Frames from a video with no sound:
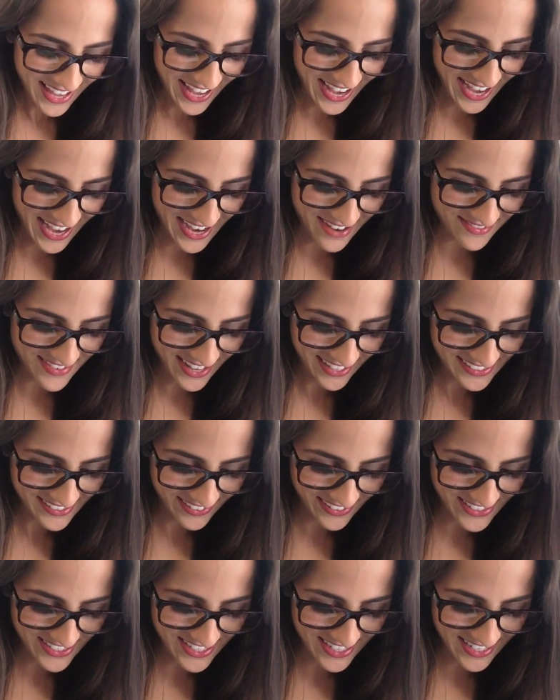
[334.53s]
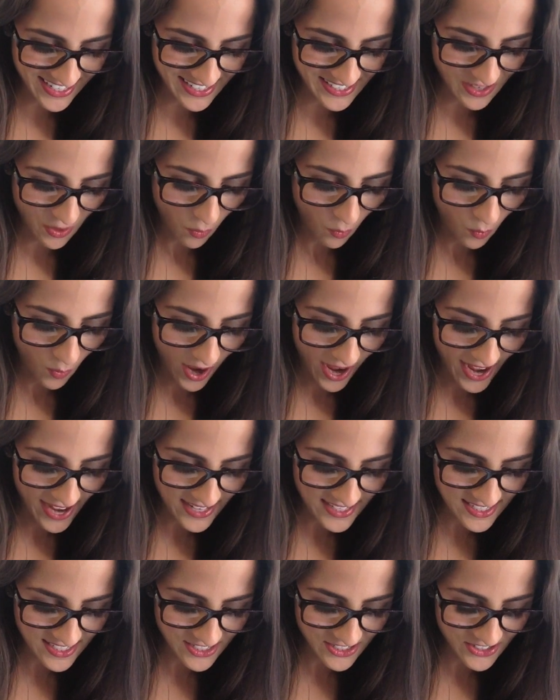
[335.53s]
Next question is,
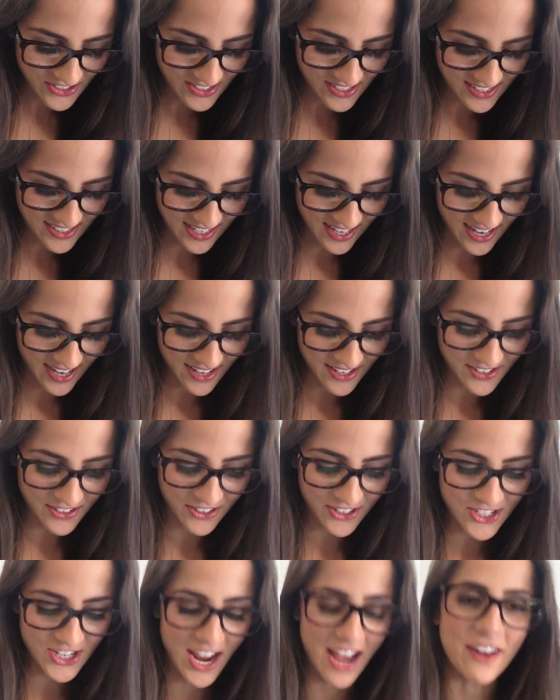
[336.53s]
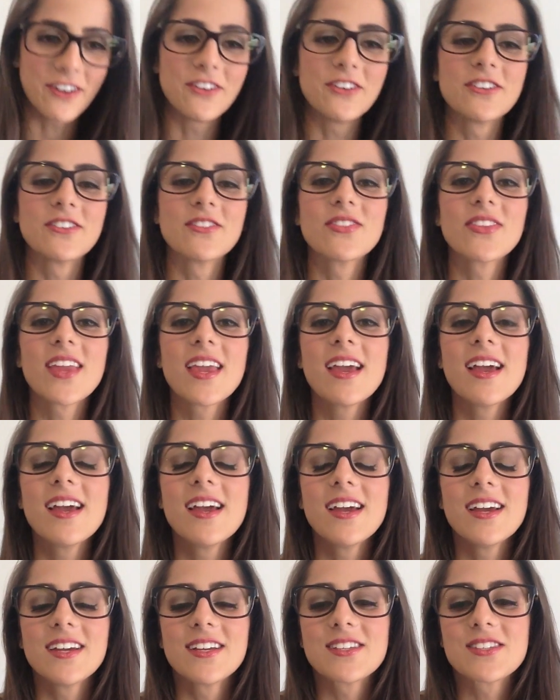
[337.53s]
why did you start your channel?
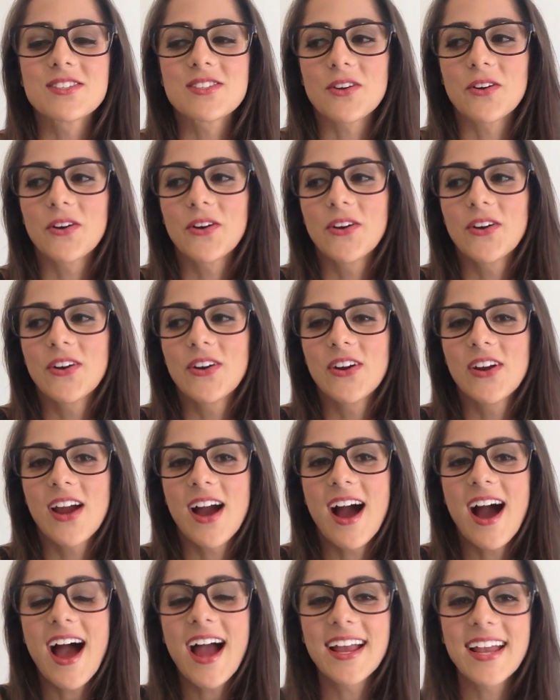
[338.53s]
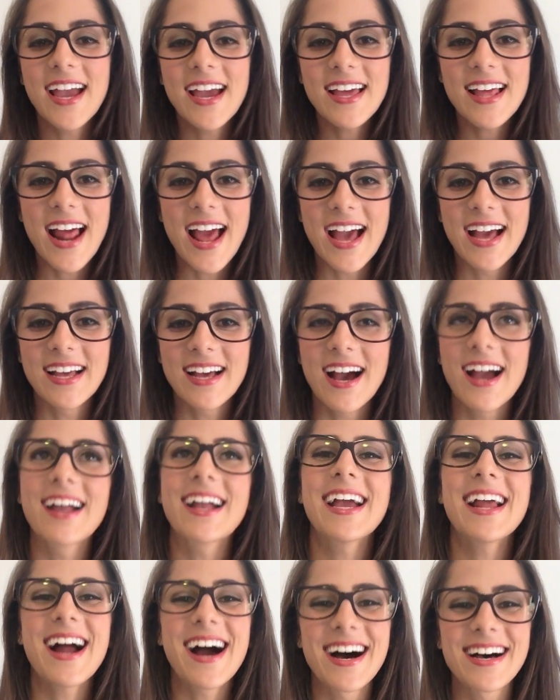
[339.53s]
So I get
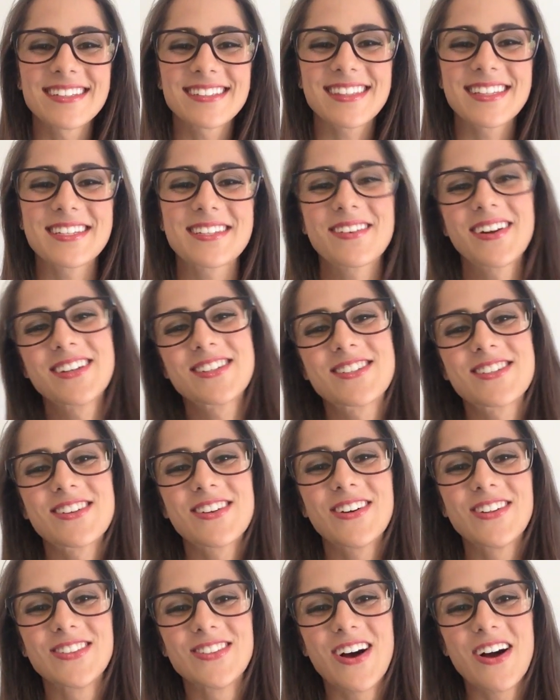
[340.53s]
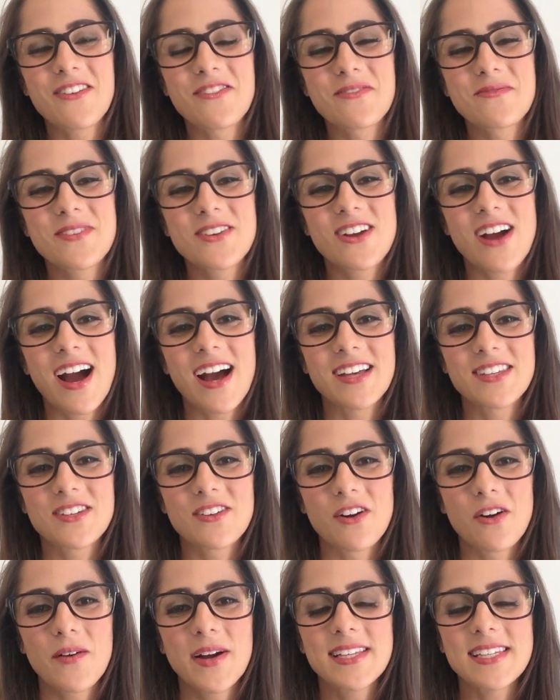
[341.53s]
asked this question a lot from you guys.
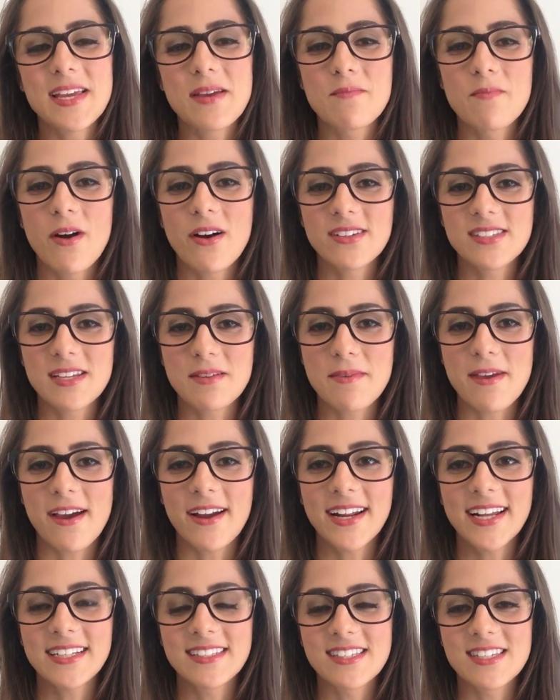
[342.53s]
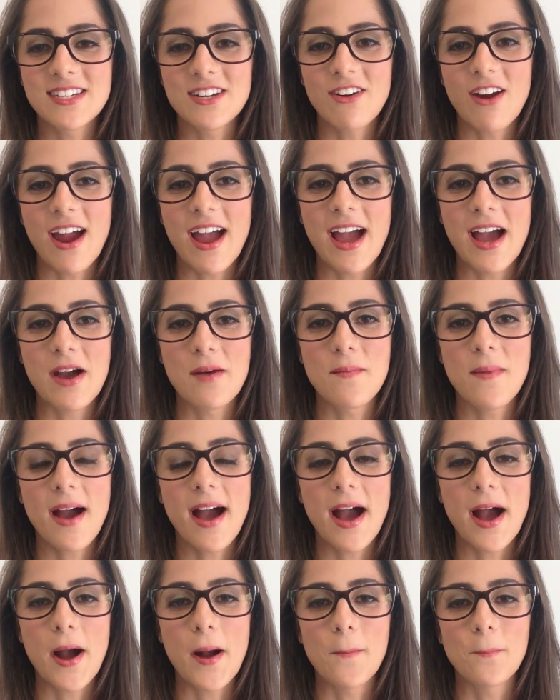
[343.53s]
You're always inboxing me on Instagram
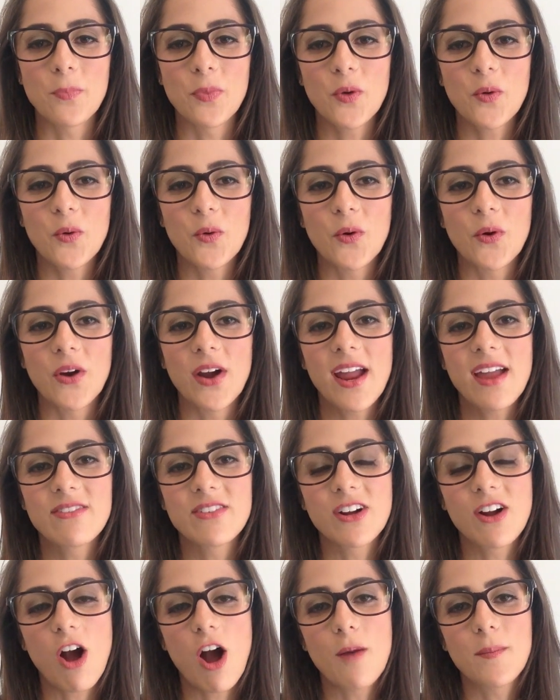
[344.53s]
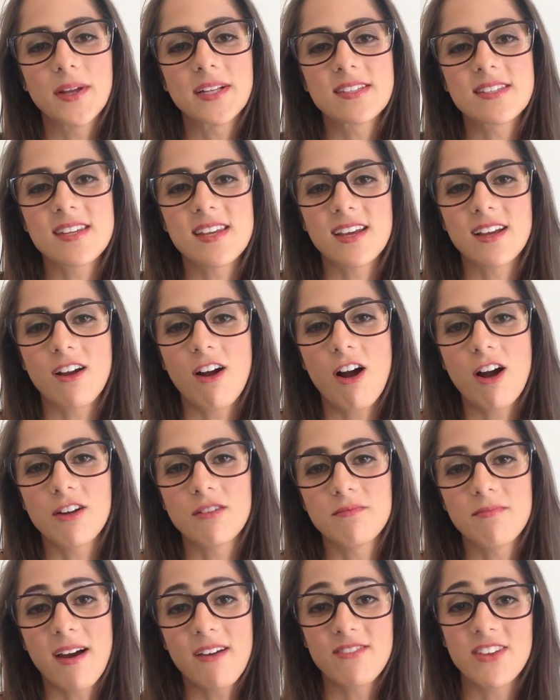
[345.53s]
or even commenting
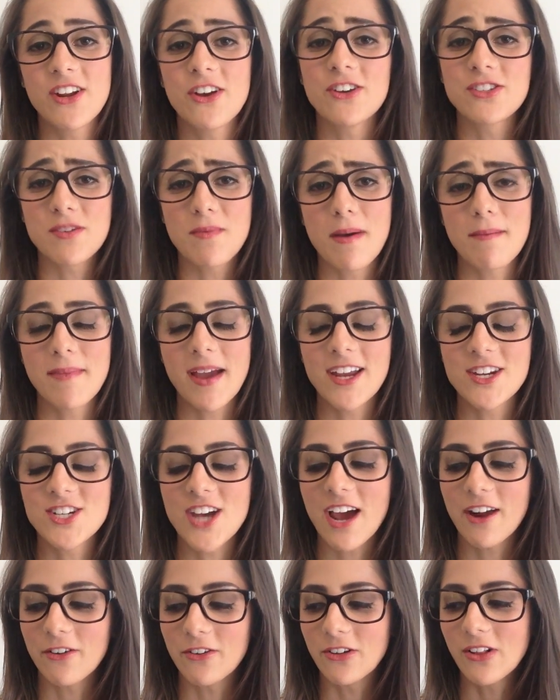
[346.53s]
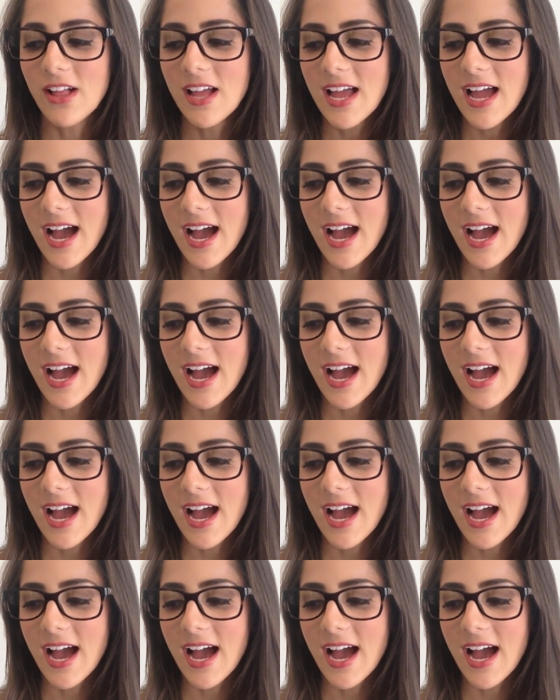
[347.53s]
on my videos on my main channel,